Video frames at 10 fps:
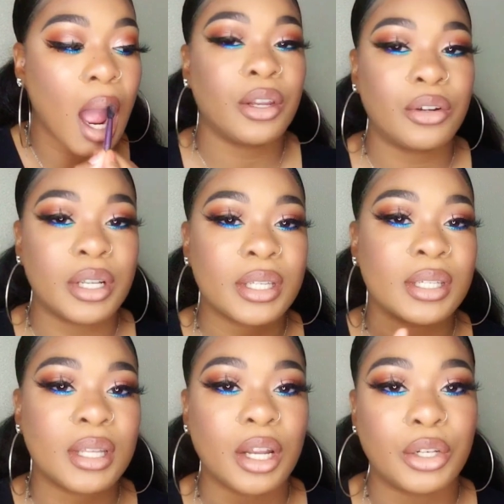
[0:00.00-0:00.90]
You know, this
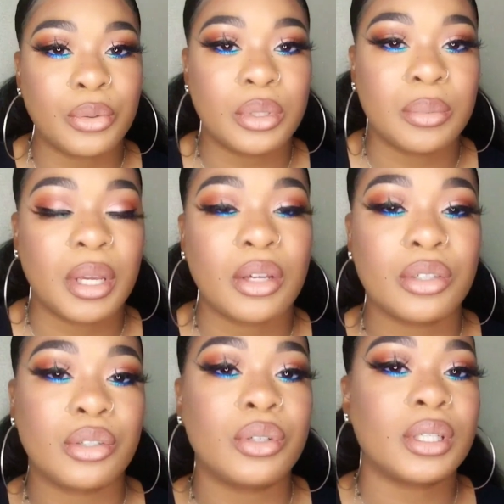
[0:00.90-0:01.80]
is not new to me. I
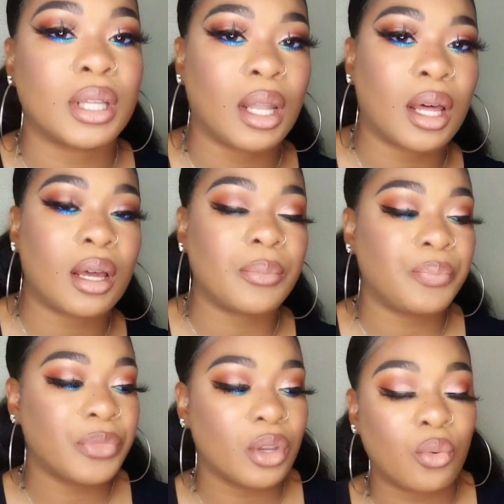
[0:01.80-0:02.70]
used to do this a lot
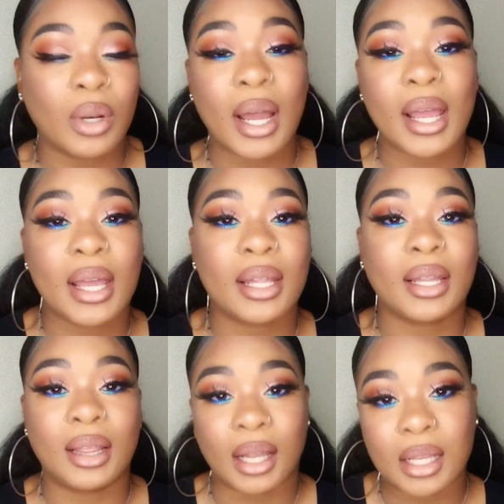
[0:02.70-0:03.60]
when I had
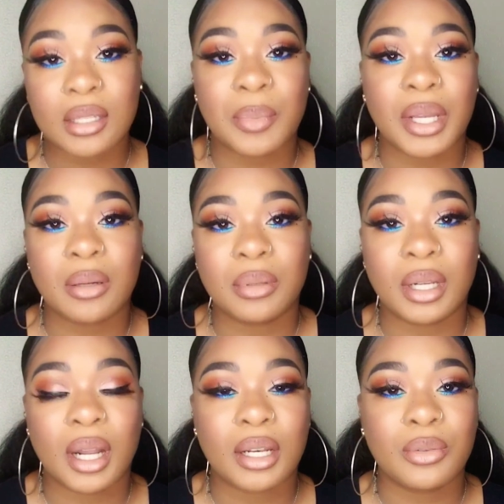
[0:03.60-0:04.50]
less makeup
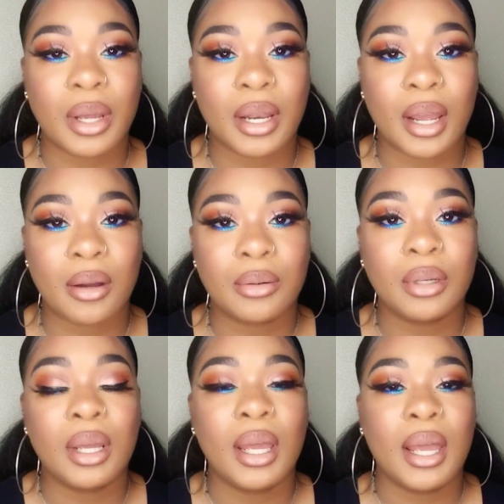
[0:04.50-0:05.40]
than I do
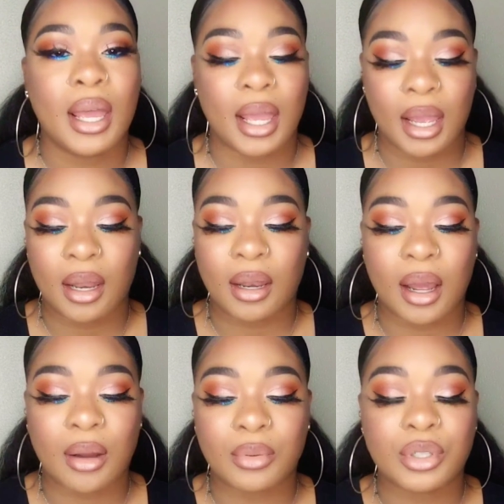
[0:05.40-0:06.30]
now, and
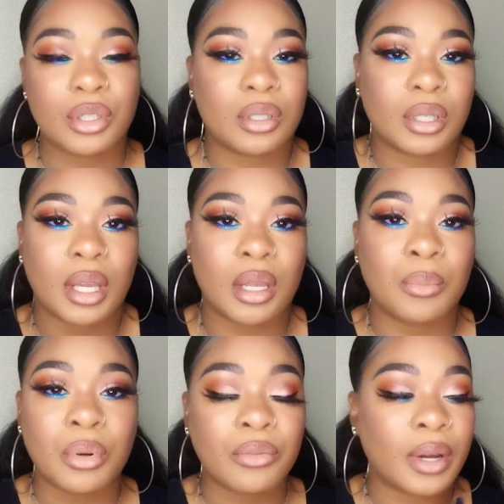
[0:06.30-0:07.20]
I would just
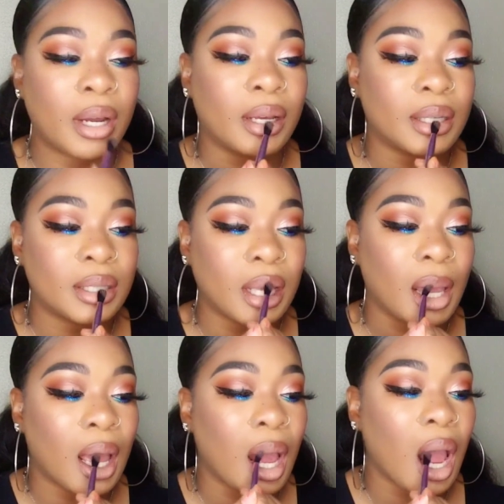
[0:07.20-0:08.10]
improvise
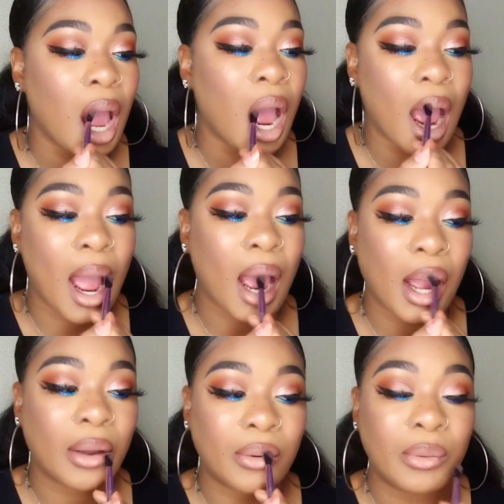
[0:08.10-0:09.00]

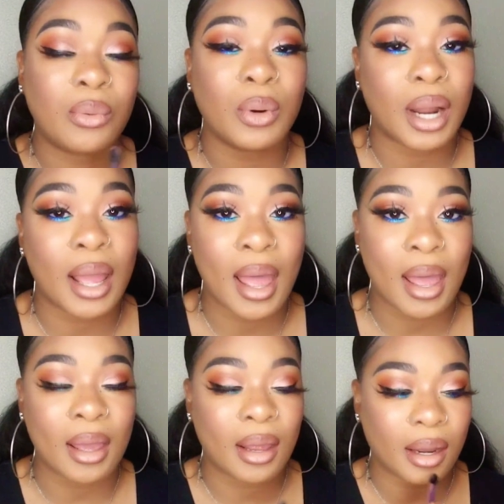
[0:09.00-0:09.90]
with what I
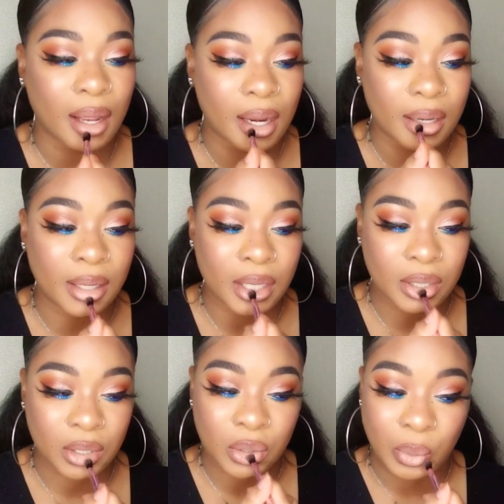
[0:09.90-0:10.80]
had. And
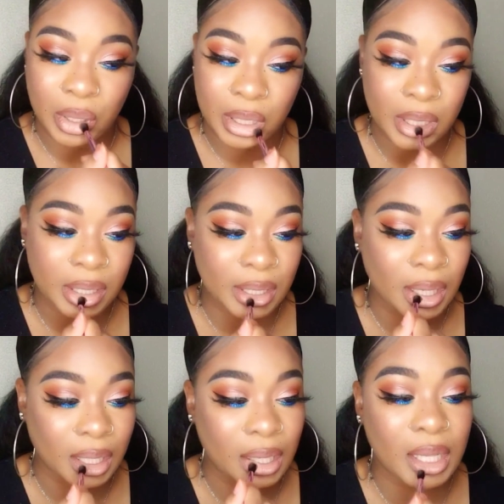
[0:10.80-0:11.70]
this was one of the
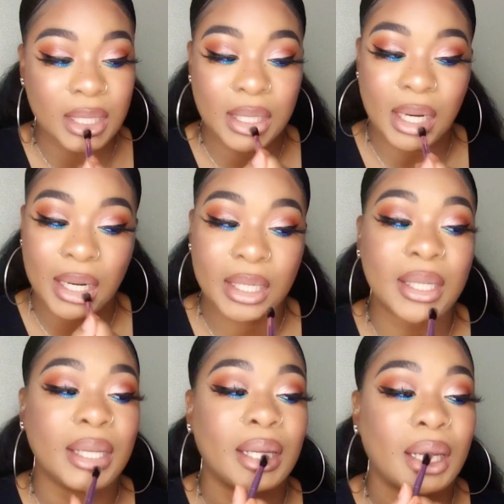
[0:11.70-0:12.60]
techniques that I
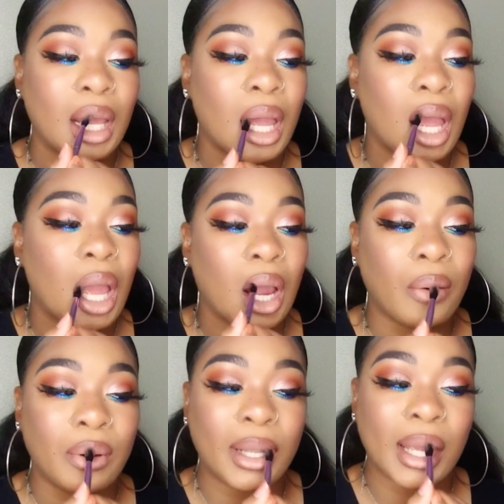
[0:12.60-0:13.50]
did
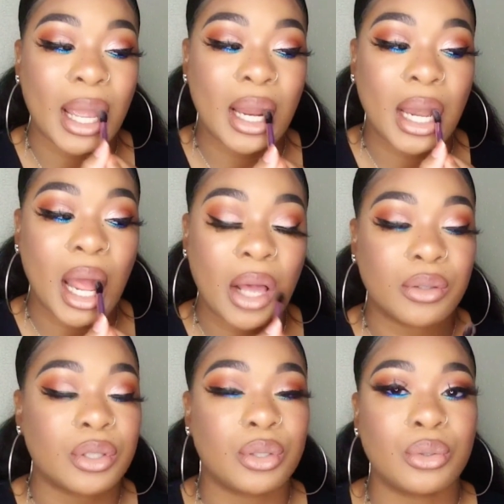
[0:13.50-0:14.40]
when it came
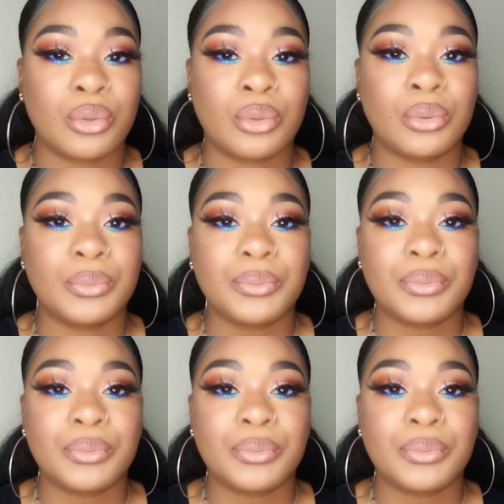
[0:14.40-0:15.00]
down to